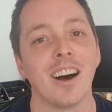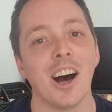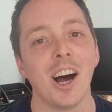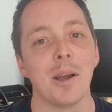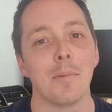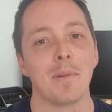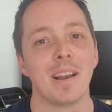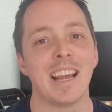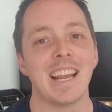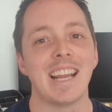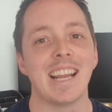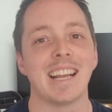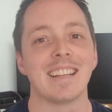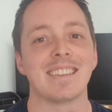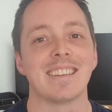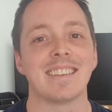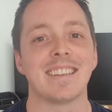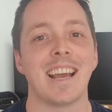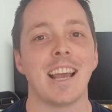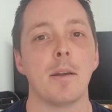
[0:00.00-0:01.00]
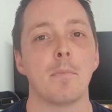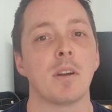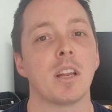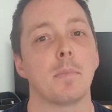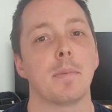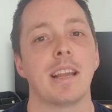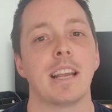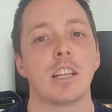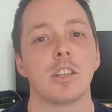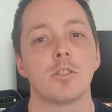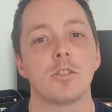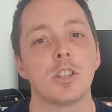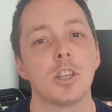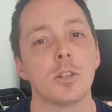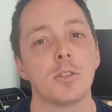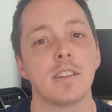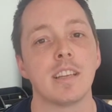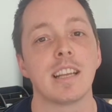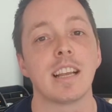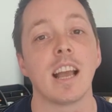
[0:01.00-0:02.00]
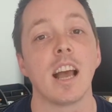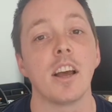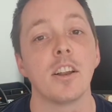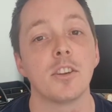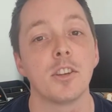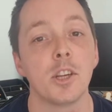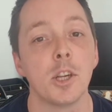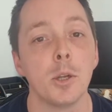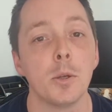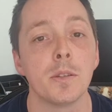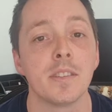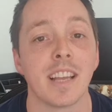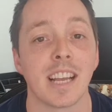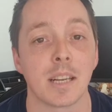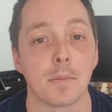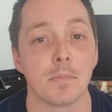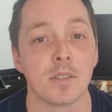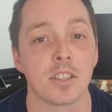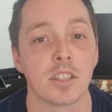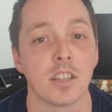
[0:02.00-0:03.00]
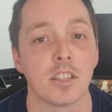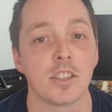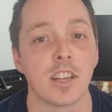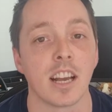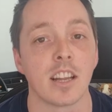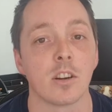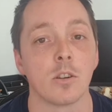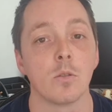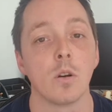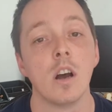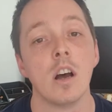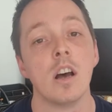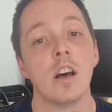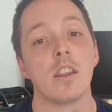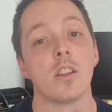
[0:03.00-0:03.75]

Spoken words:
I'm Lee, and today I'm going to be introducing a new segment to the channel